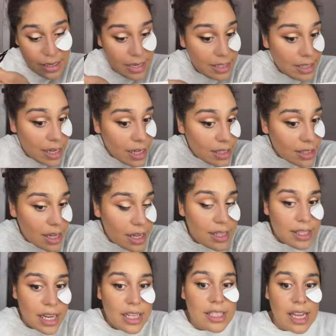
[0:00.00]
it takes
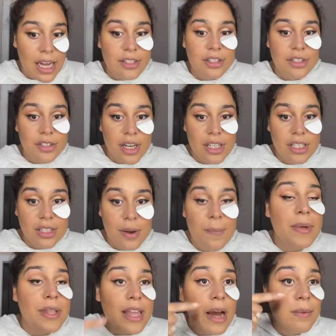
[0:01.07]
it takes concentration,
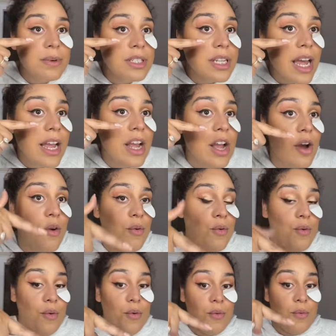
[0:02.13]
but that was like
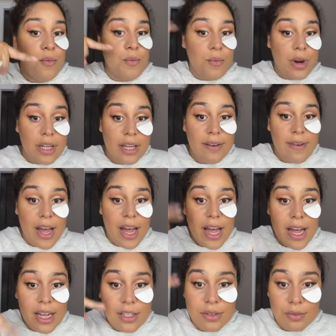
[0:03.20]
really
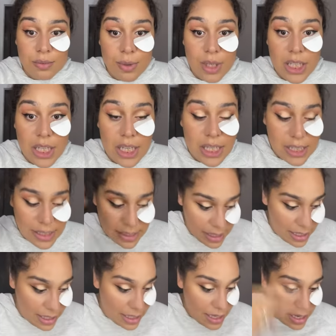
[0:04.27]
fast, really
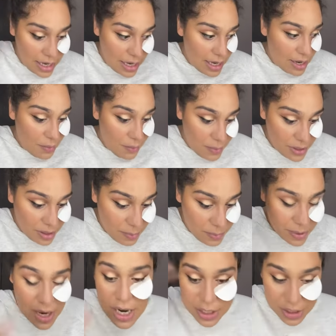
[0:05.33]
easy with the
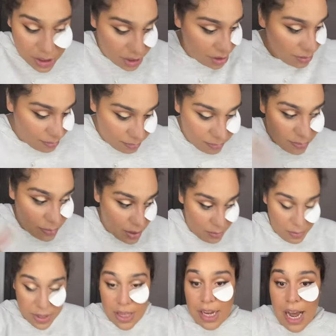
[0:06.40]
brush,
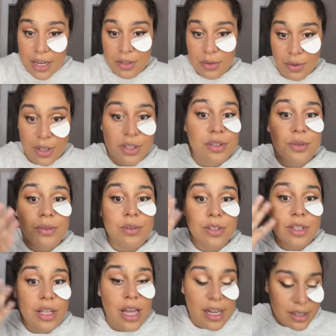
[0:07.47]
with, with the contouring tool.
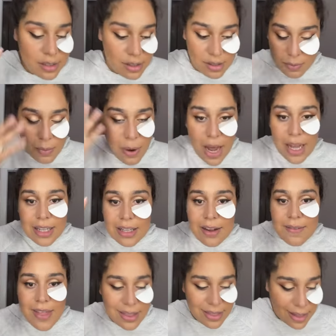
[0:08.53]
So that's why I
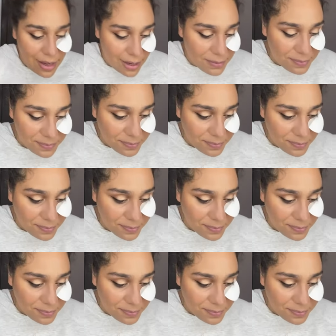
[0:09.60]
love that thing.